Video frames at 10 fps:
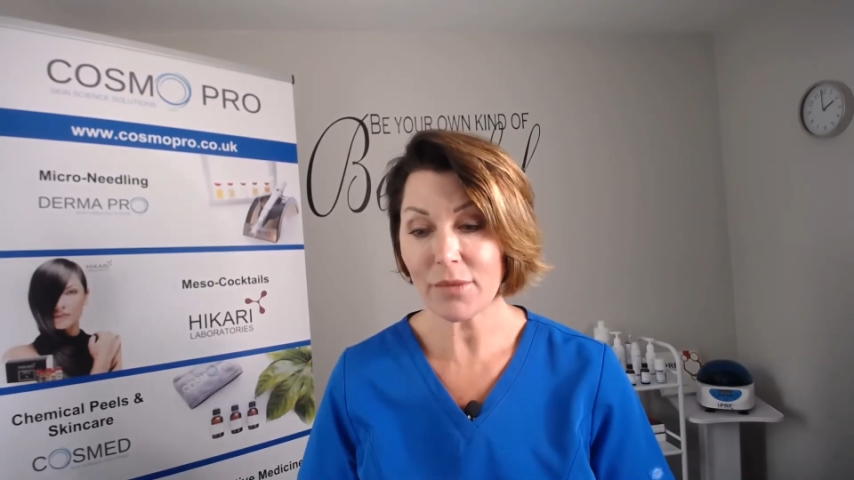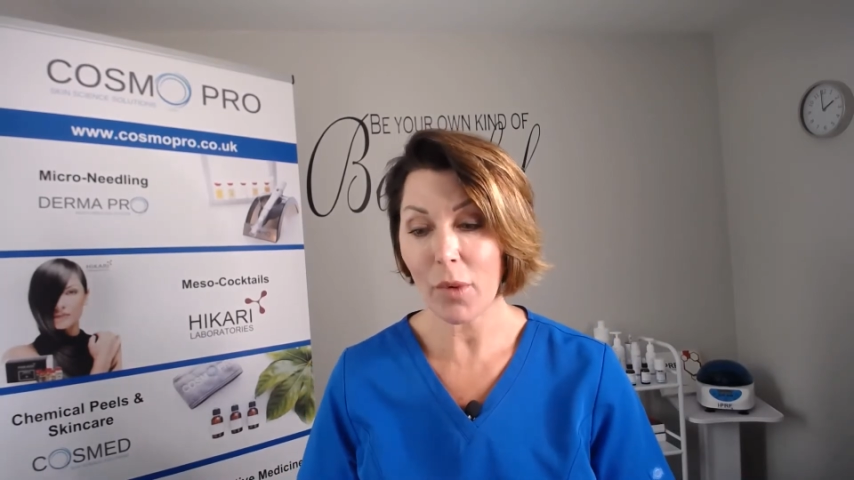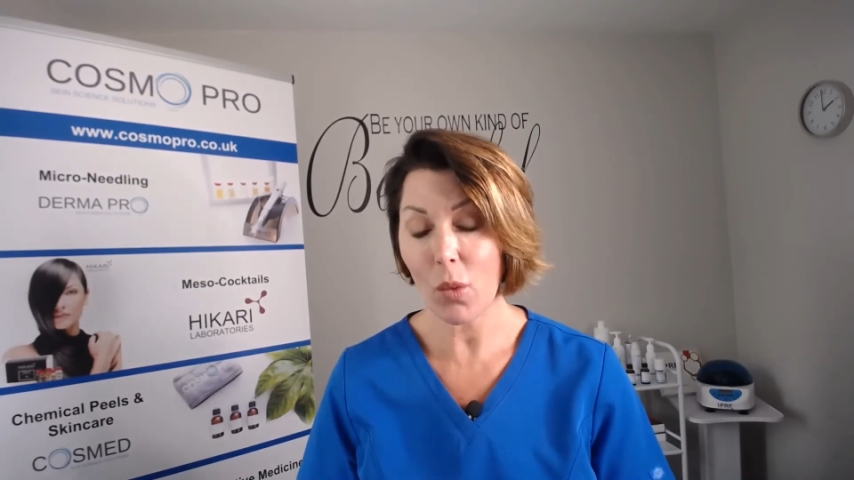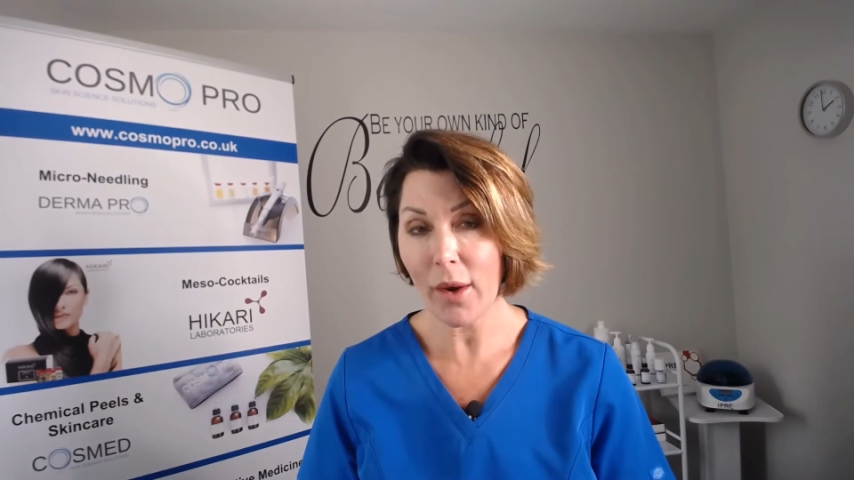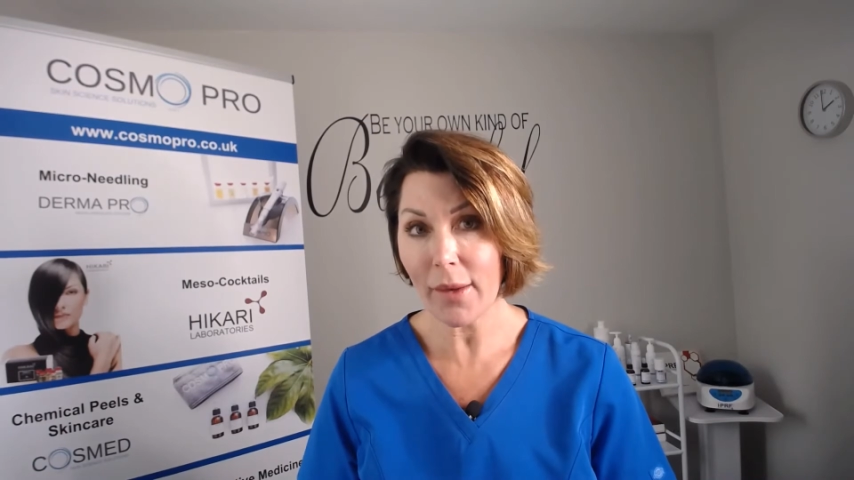
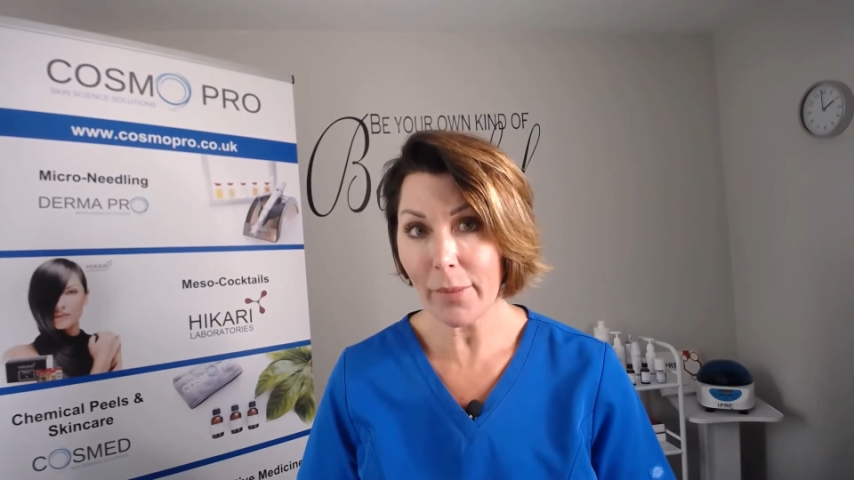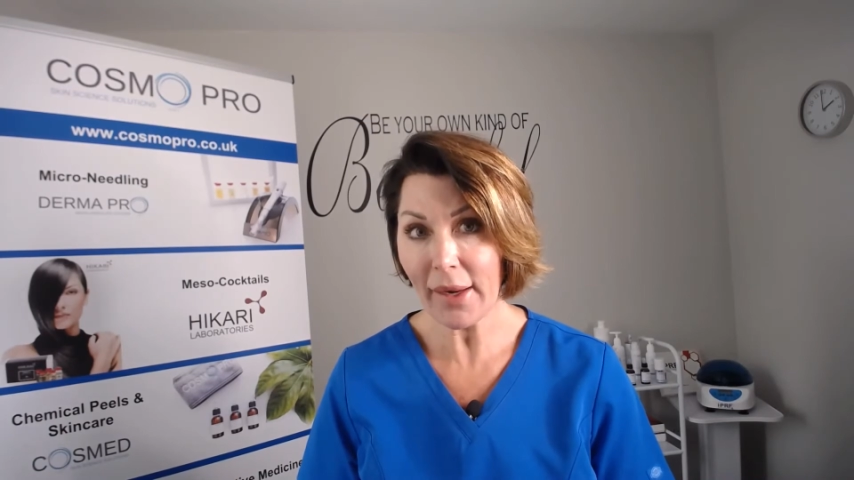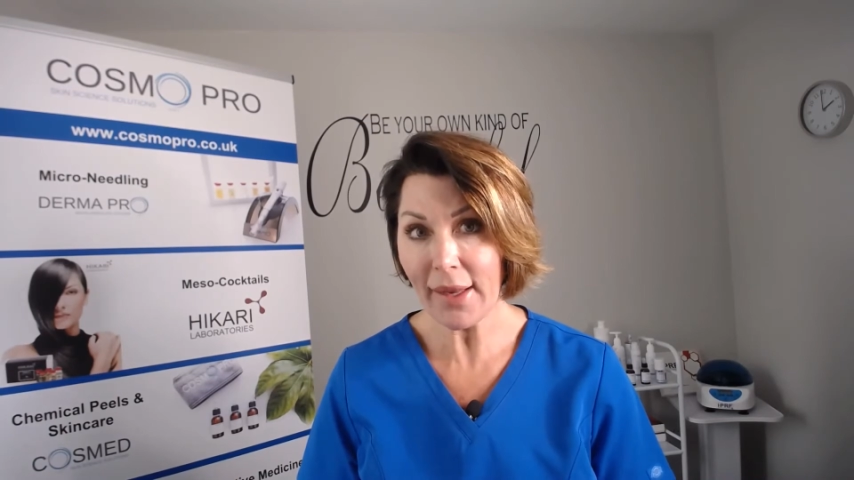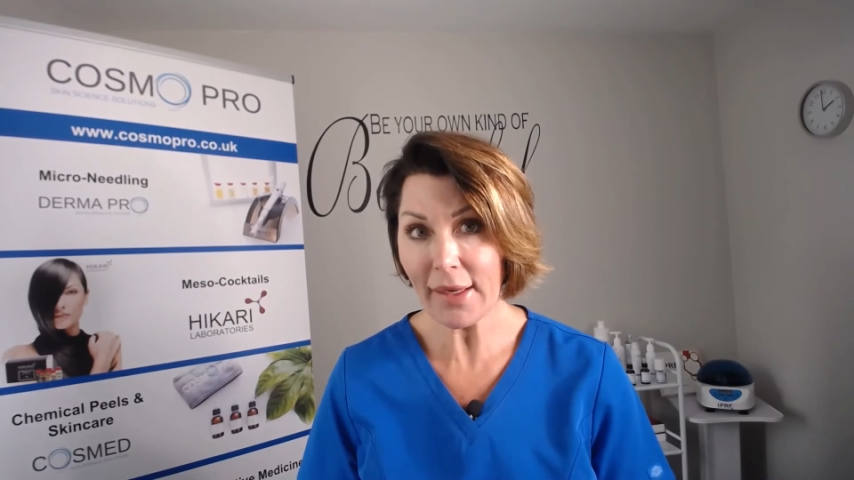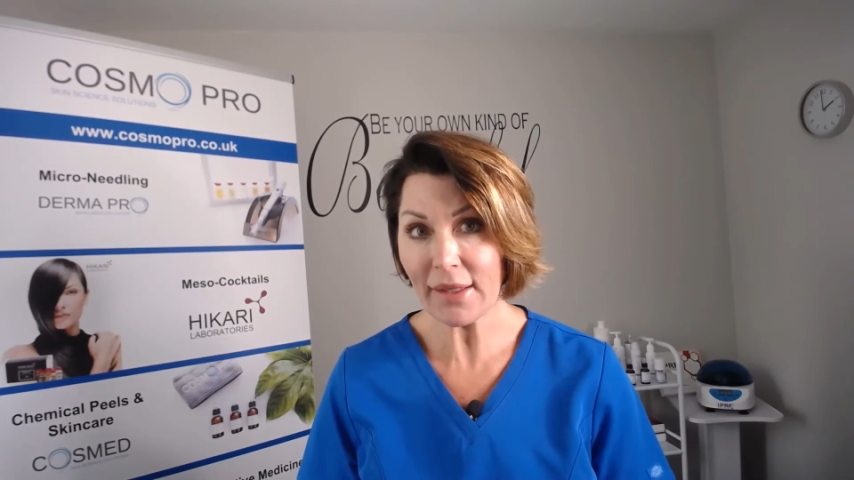But when a
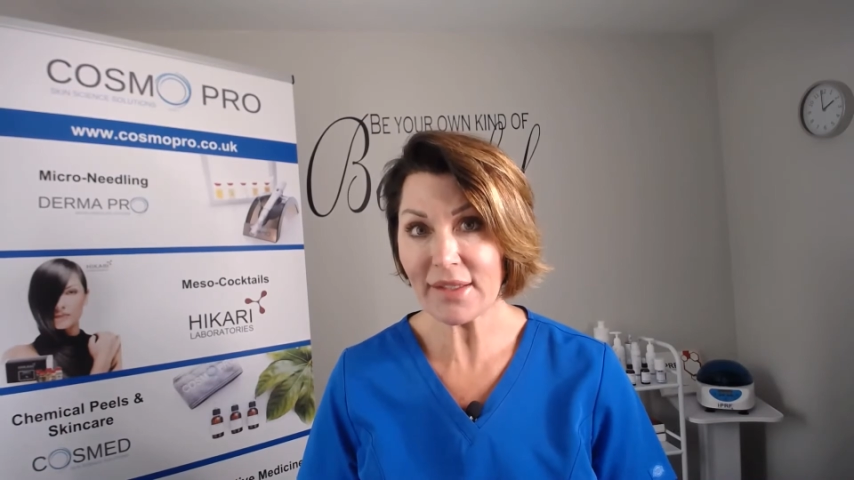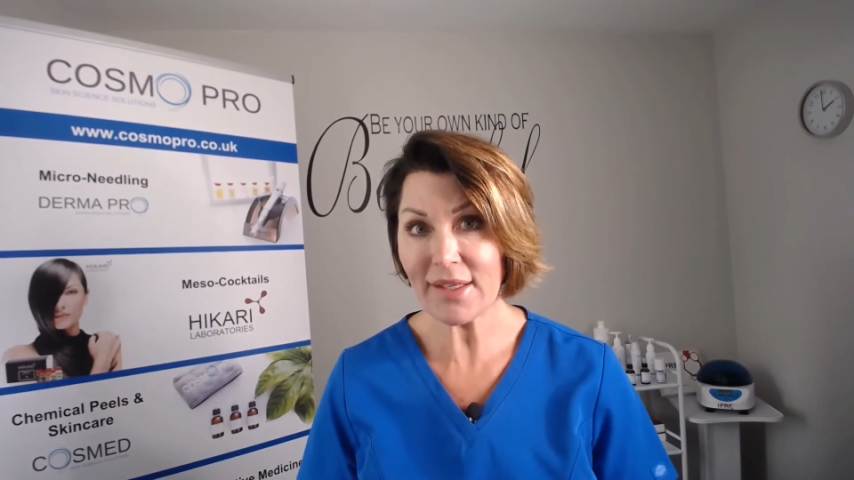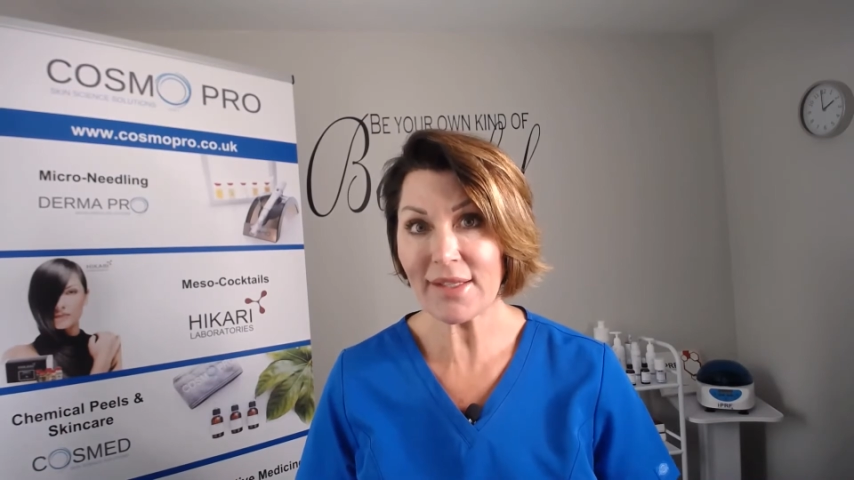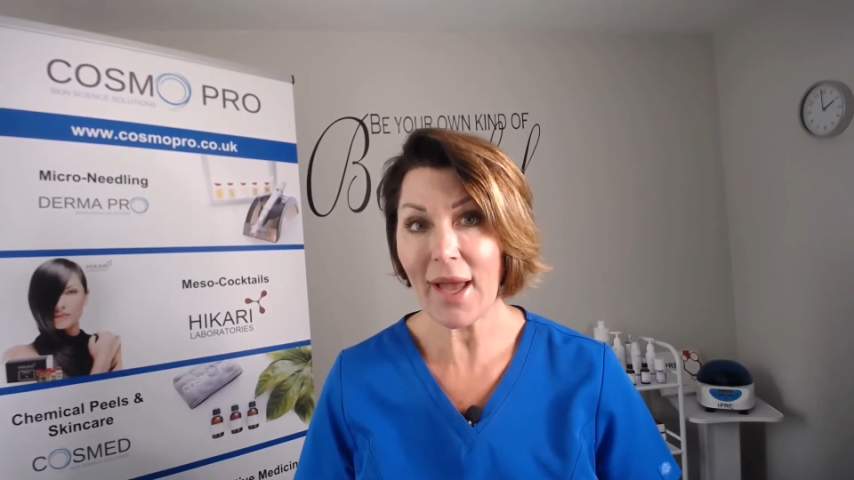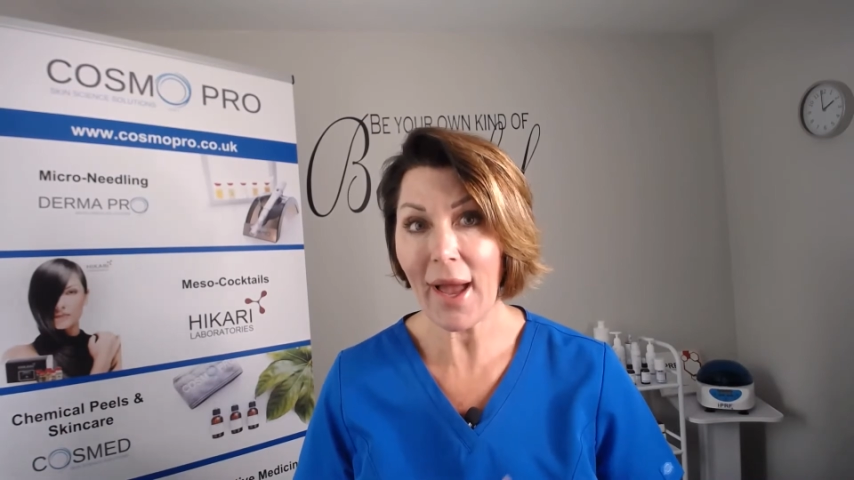platelet is